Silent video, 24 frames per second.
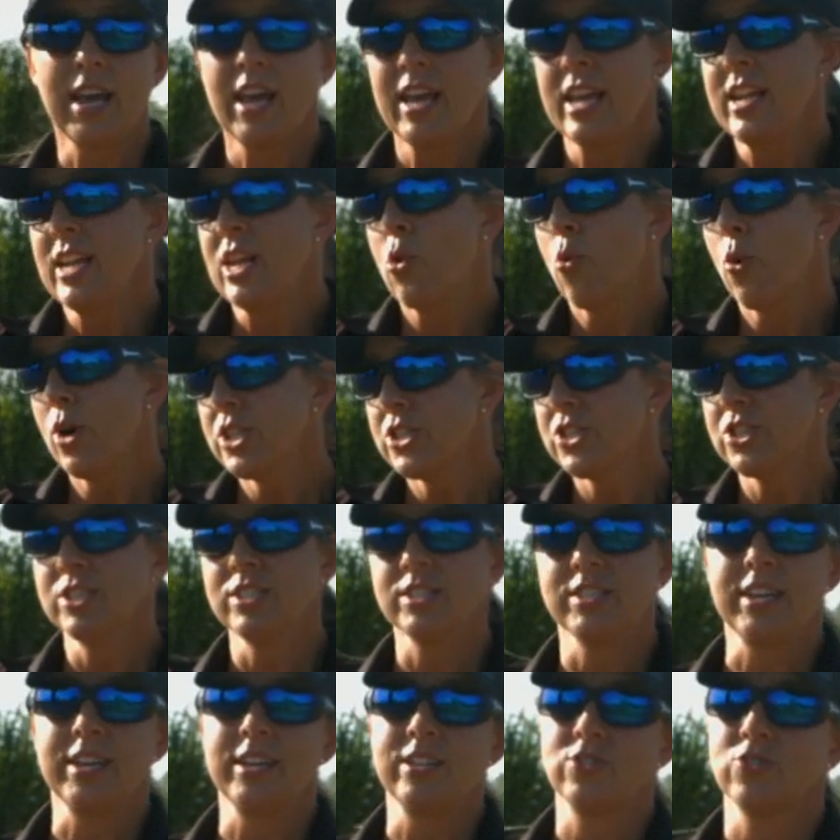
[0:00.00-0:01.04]
any
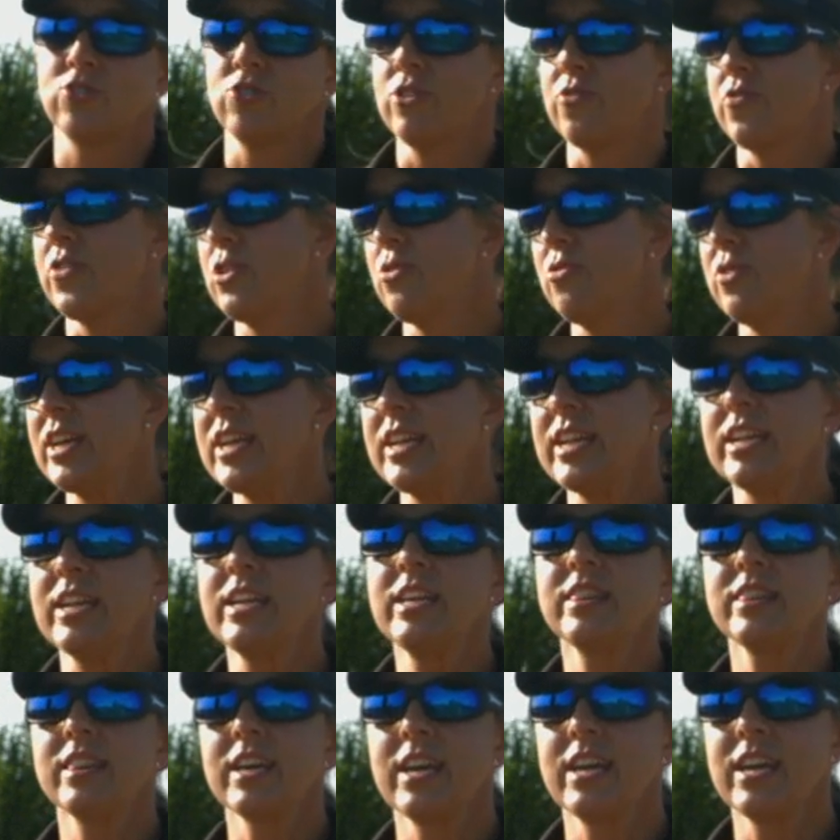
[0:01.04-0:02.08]
questions answered, if you need
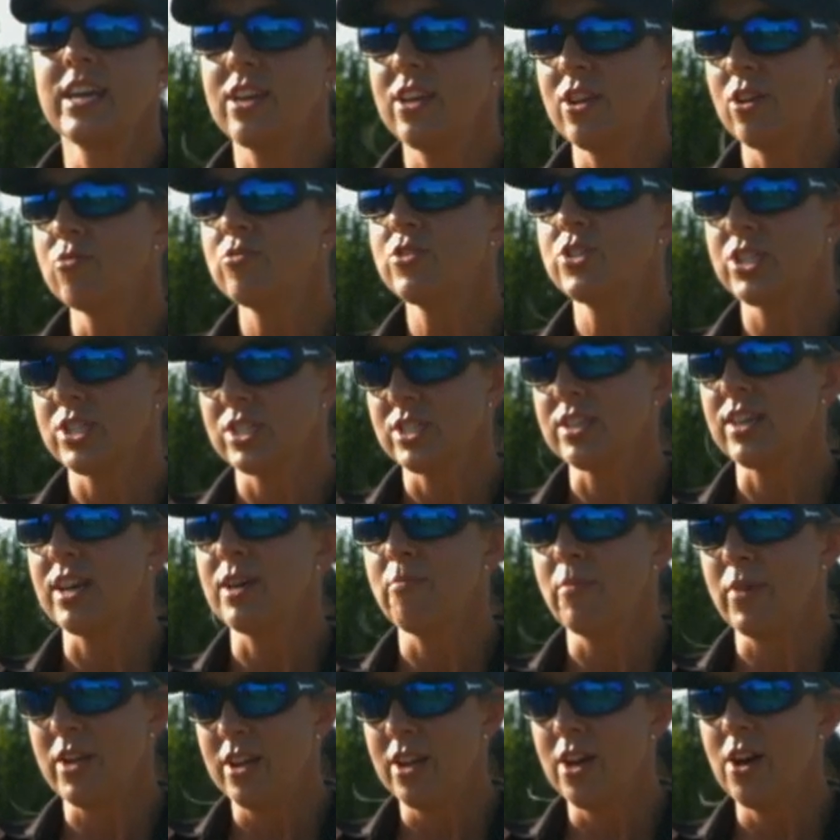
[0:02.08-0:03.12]
anything, you know, just
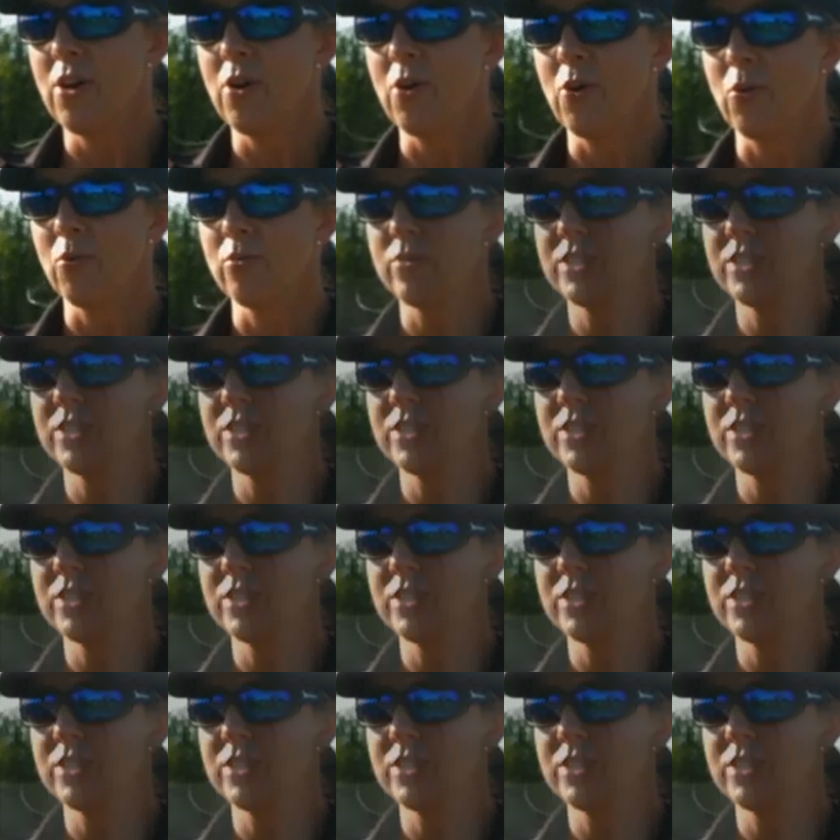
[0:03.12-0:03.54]
let me know.